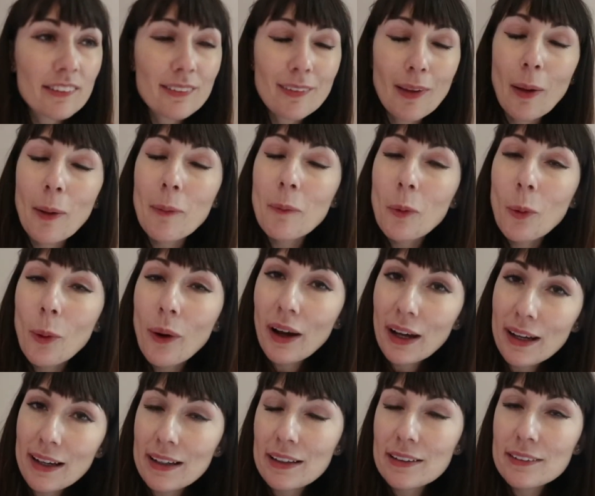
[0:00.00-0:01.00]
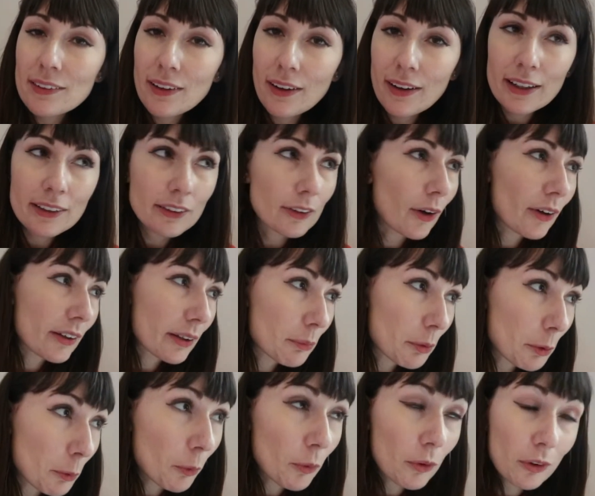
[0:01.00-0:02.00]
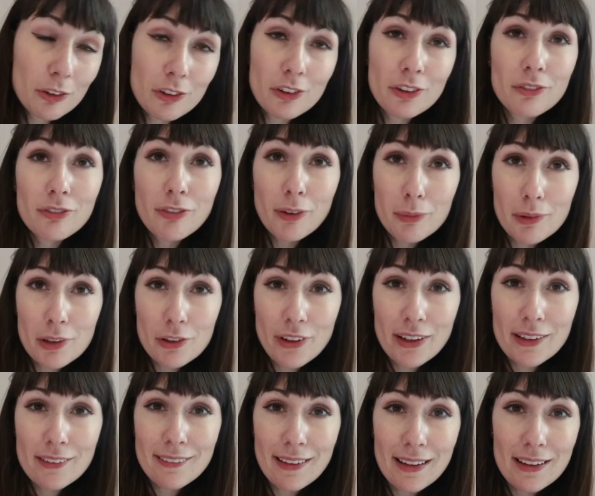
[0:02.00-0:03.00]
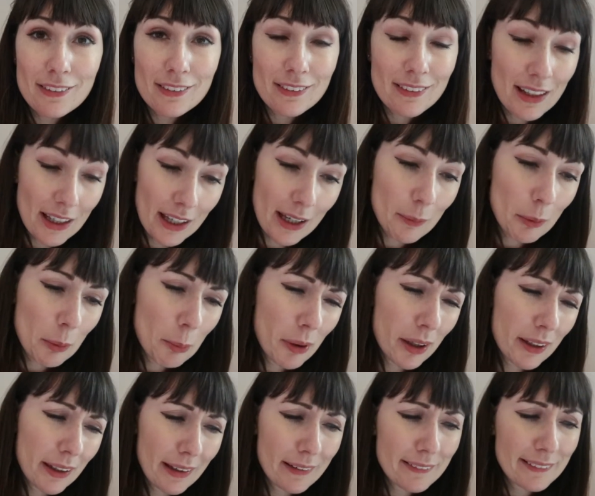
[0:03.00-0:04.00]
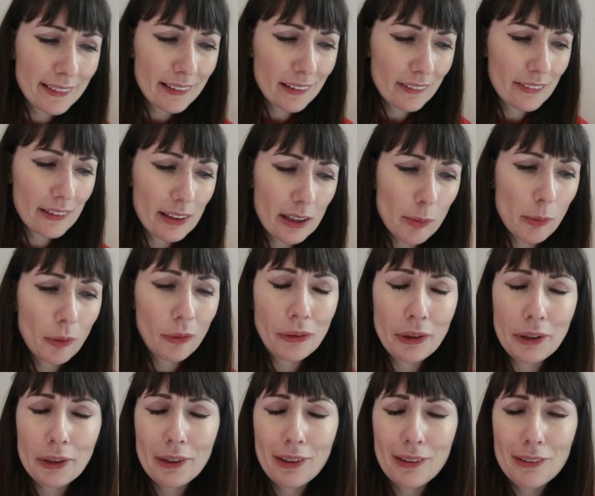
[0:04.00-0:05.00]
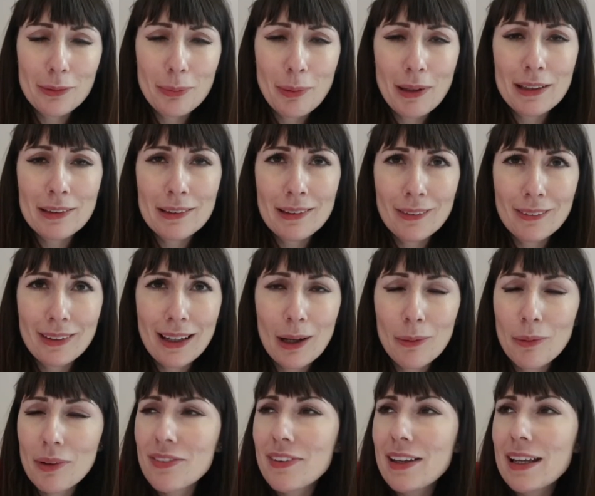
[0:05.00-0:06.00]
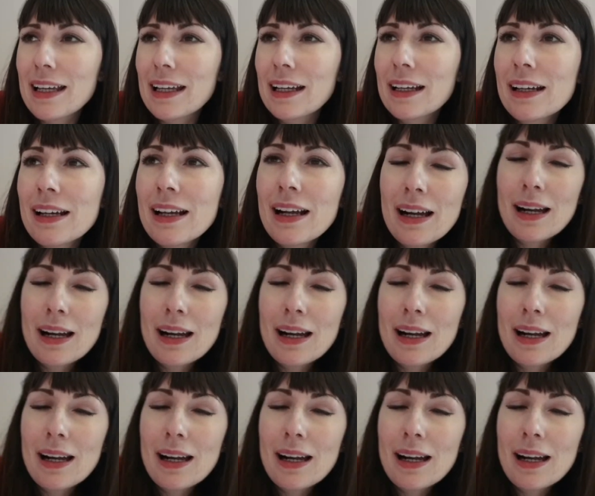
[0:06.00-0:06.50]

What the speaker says: So I'm quite tired and hot. Then we walked from the train station here. We might get a taxi in the morning, you know, depending on how we're feeling.